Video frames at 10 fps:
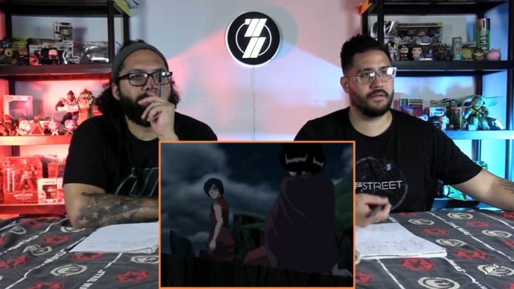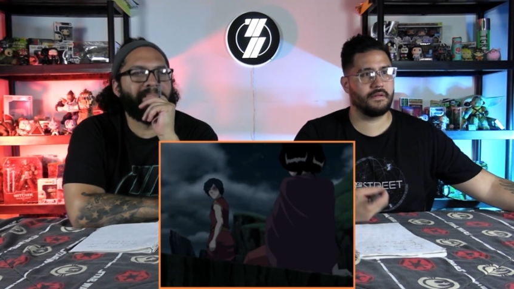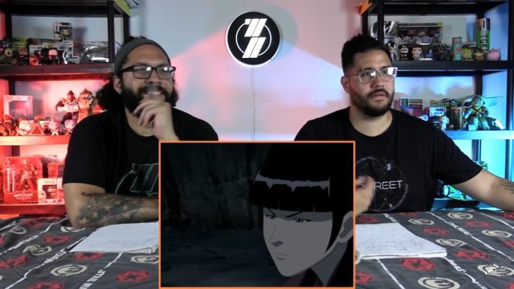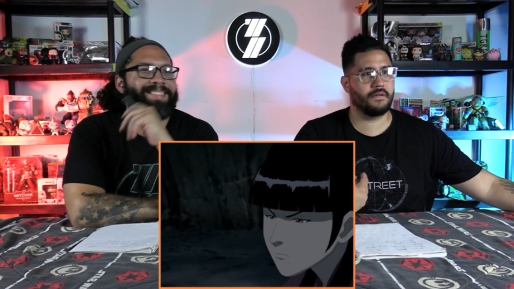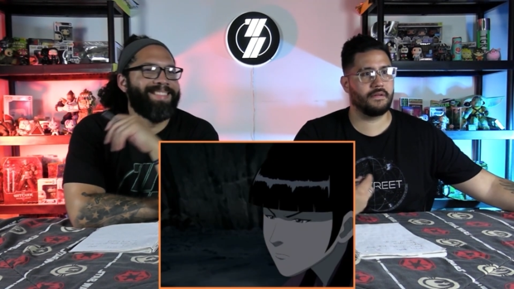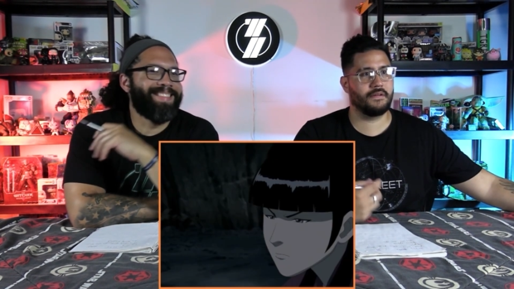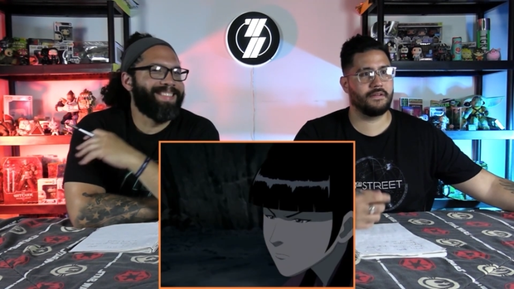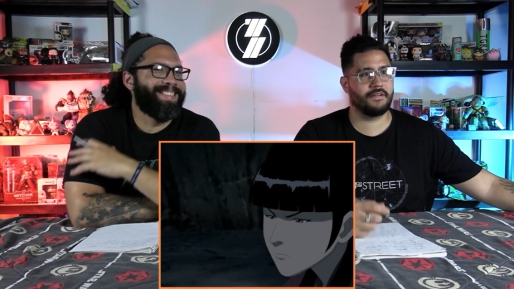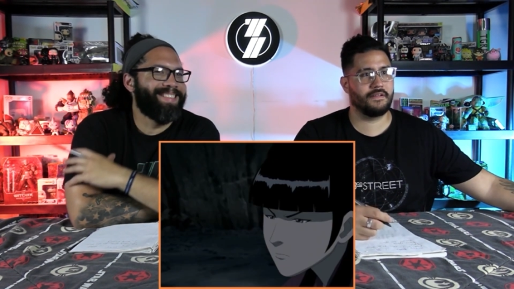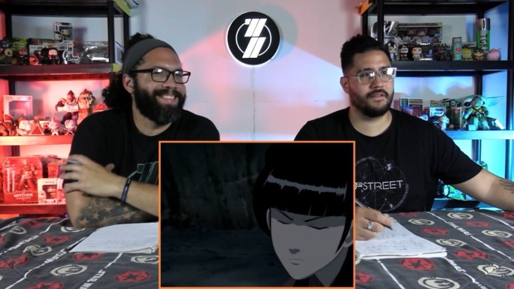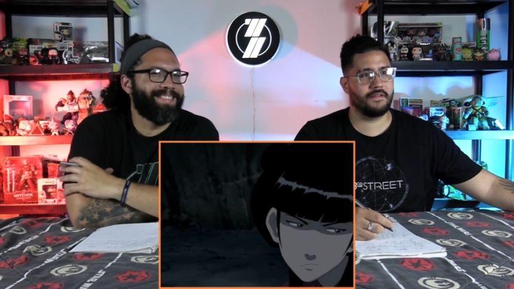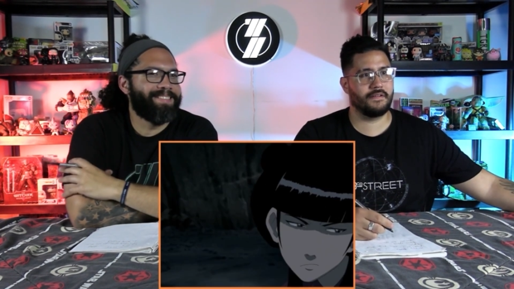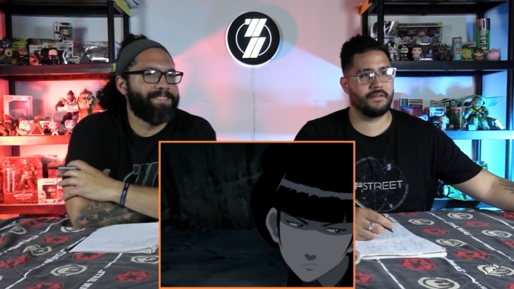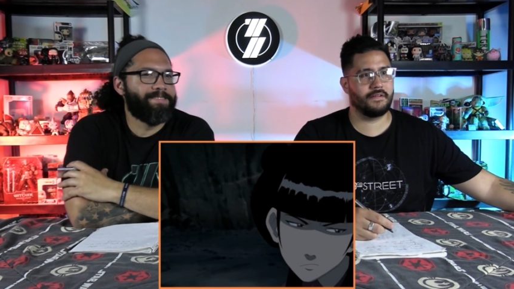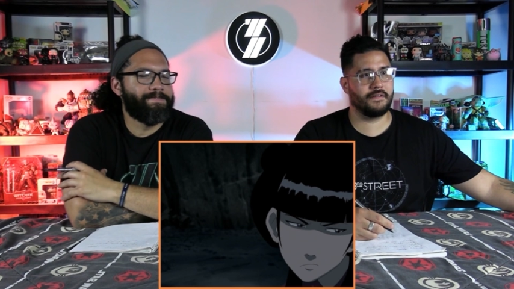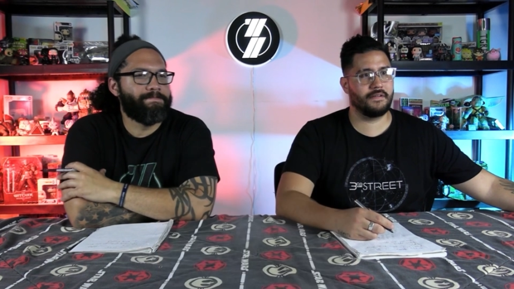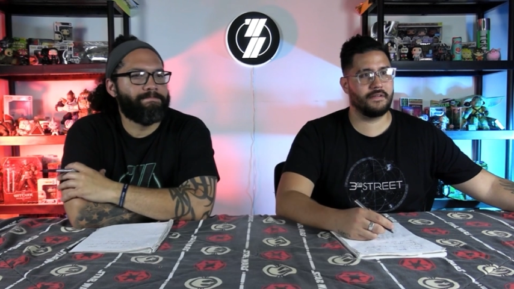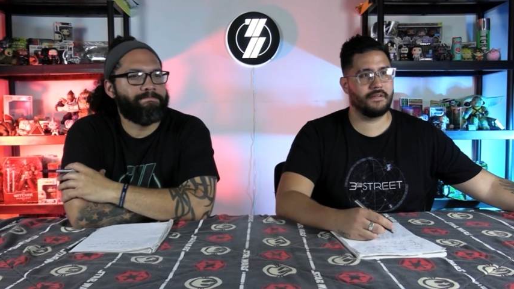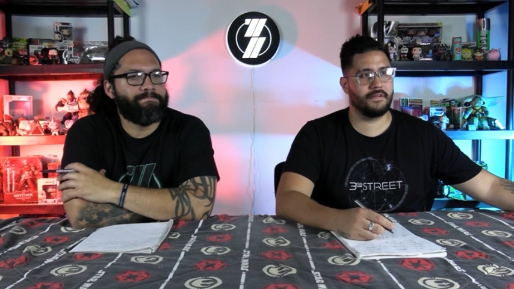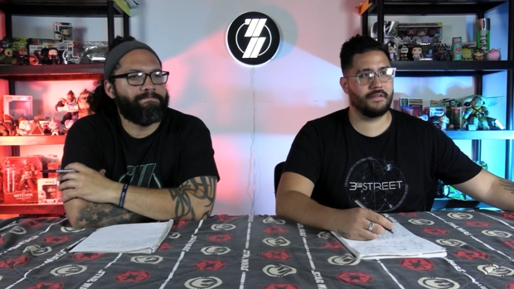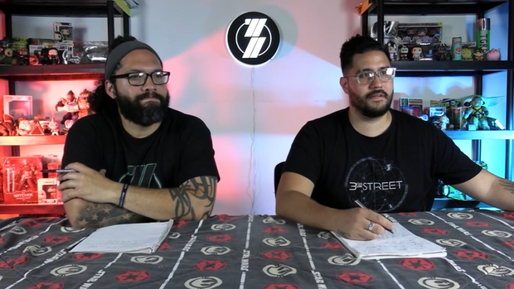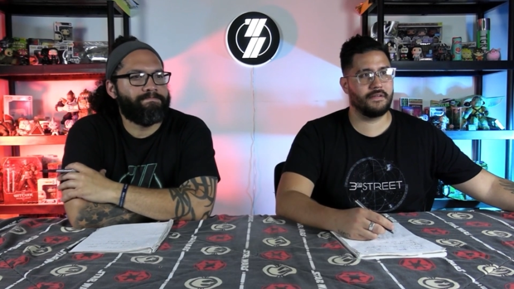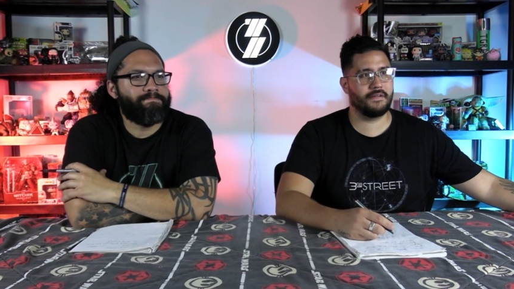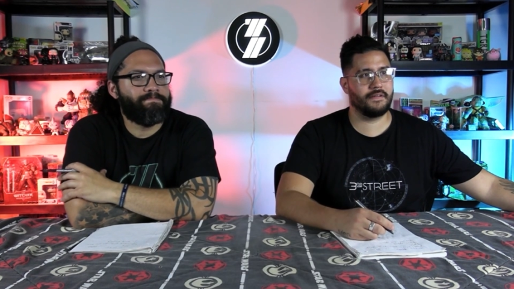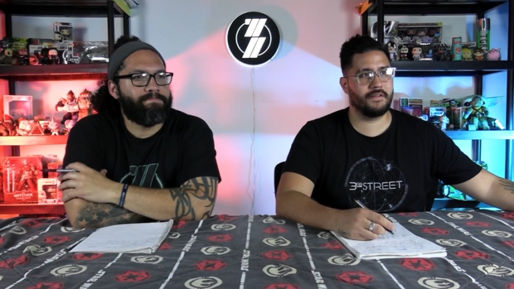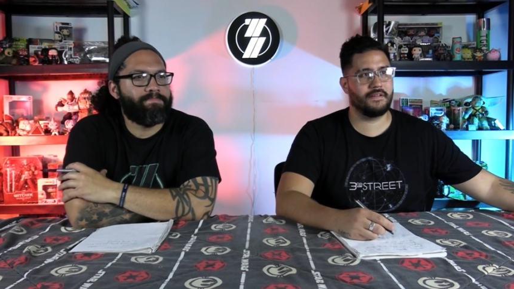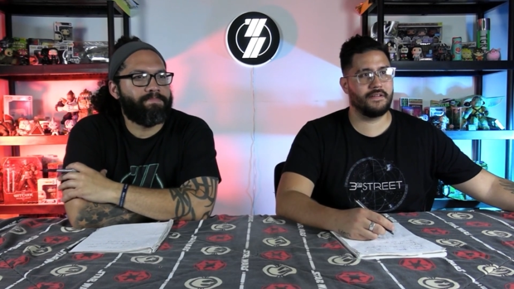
[no speech]